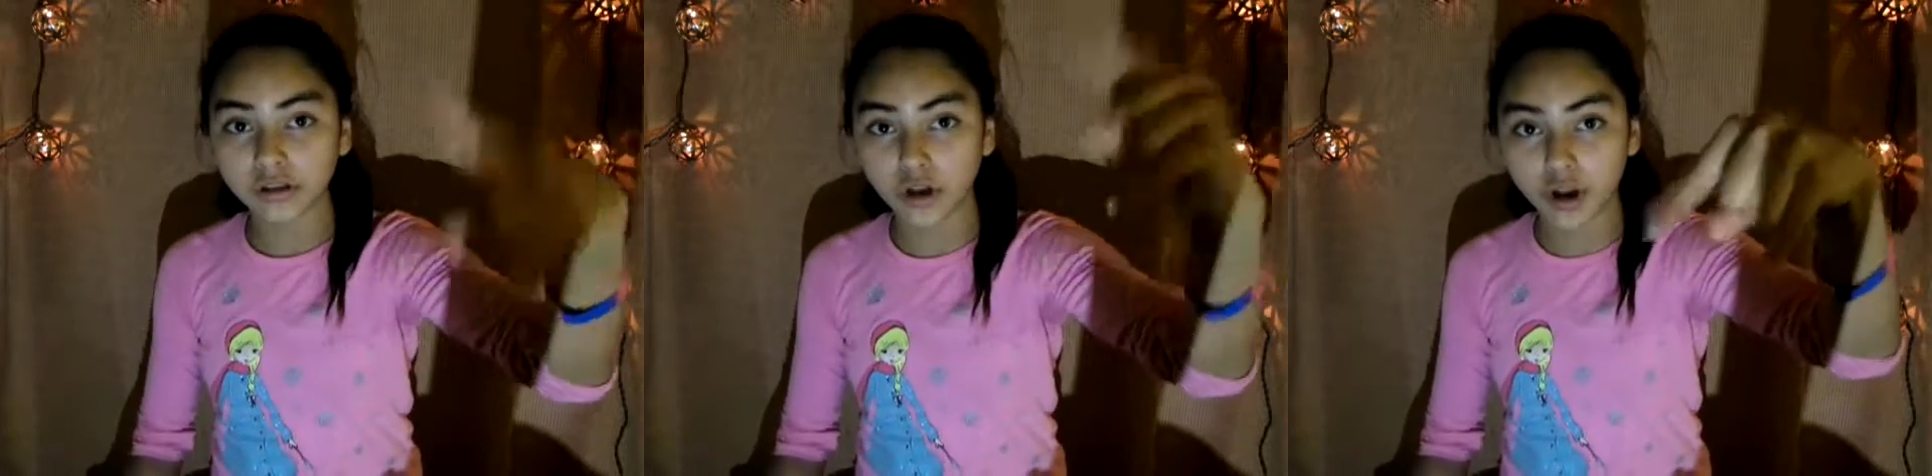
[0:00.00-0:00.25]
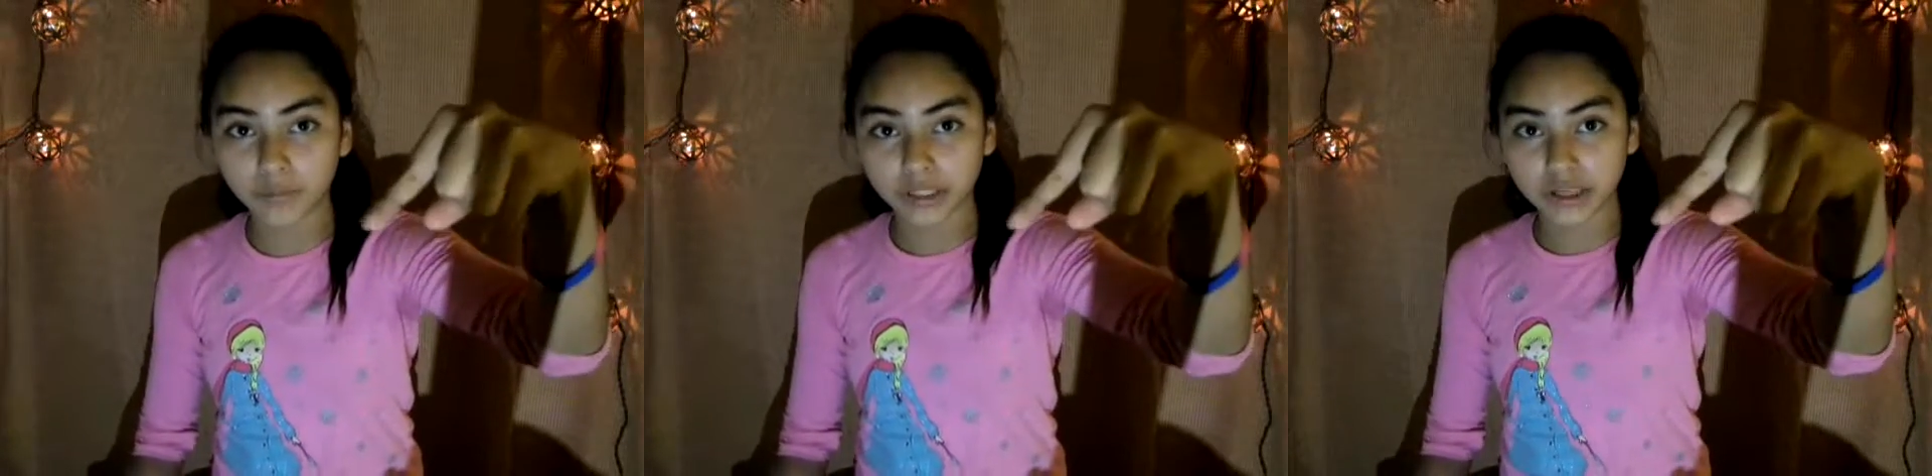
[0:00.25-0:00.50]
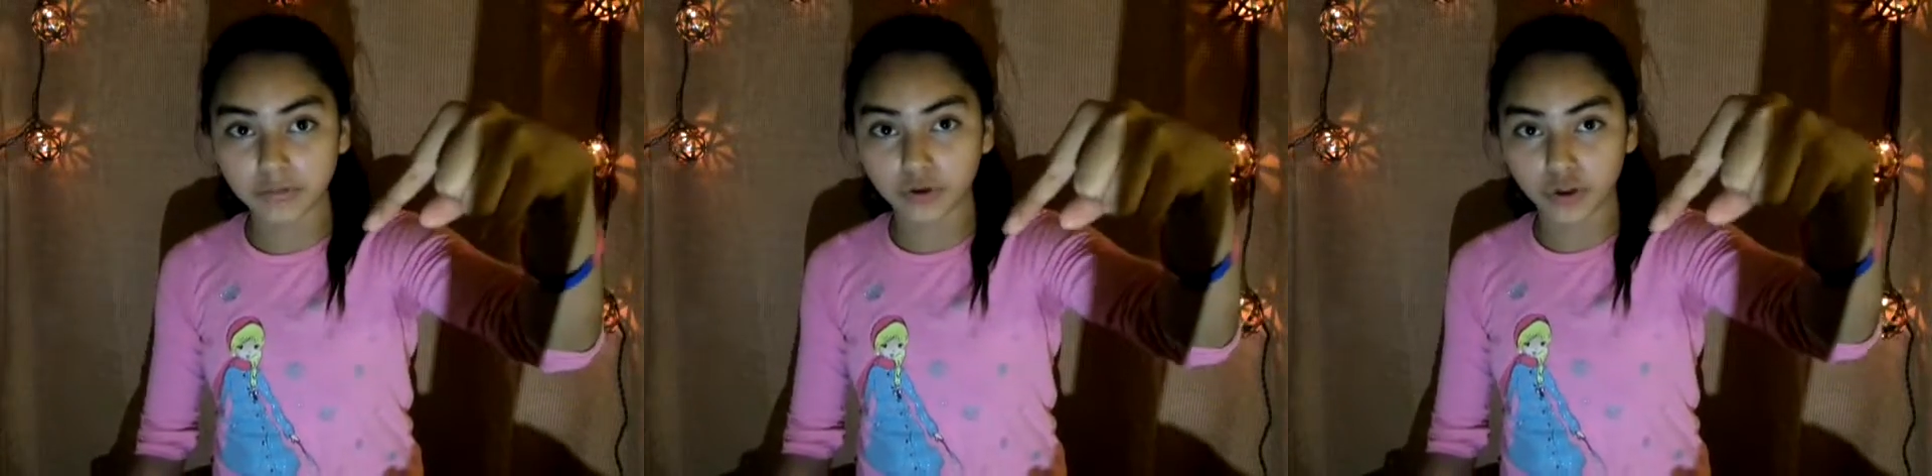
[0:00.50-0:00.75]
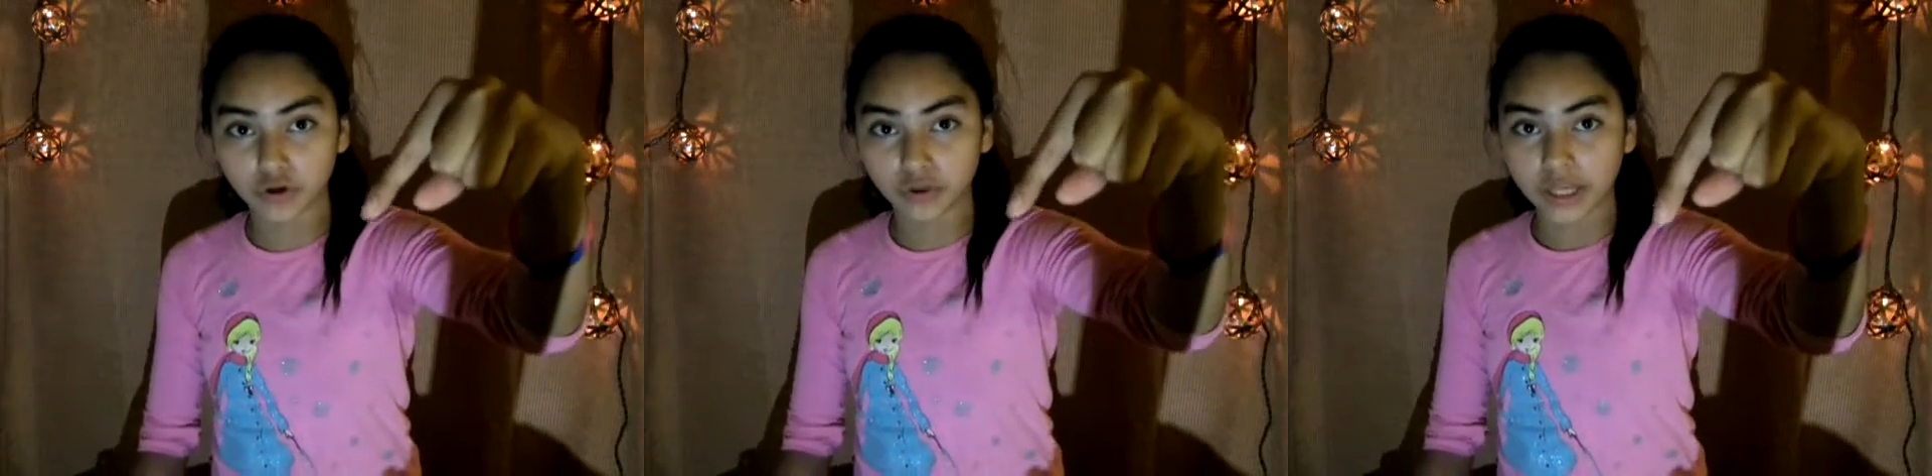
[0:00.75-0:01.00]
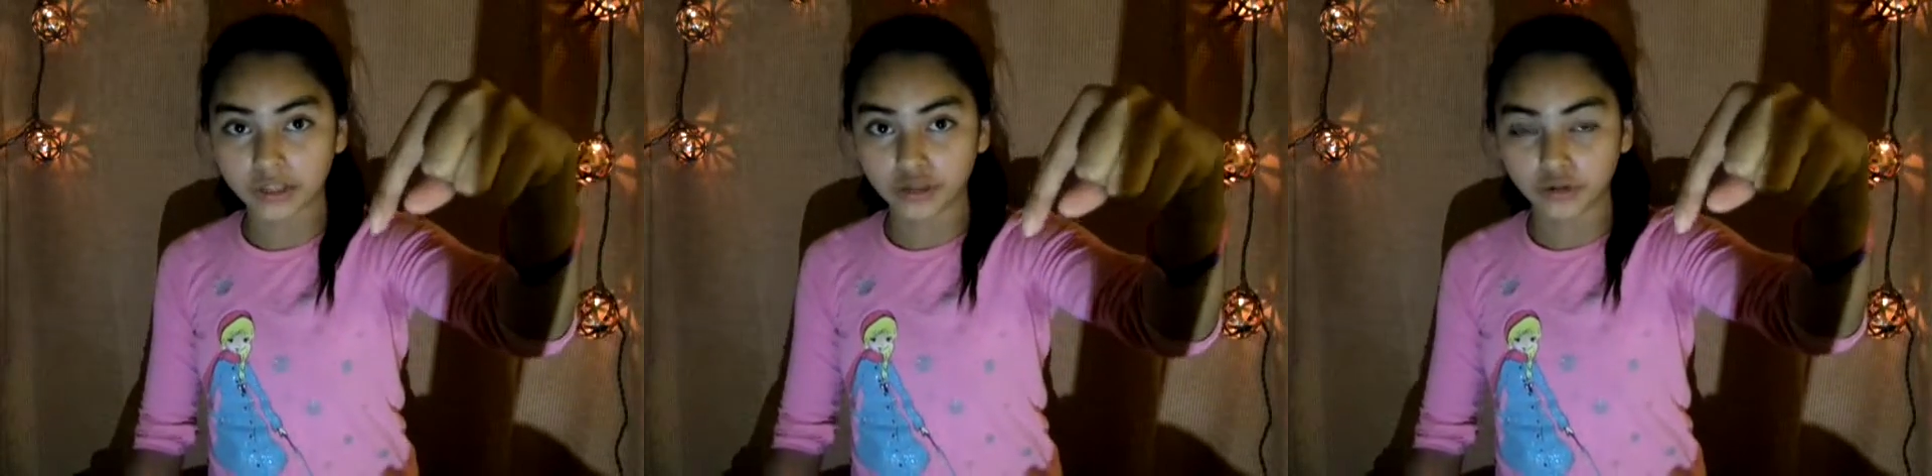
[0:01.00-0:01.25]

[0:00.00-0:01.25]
comment down below that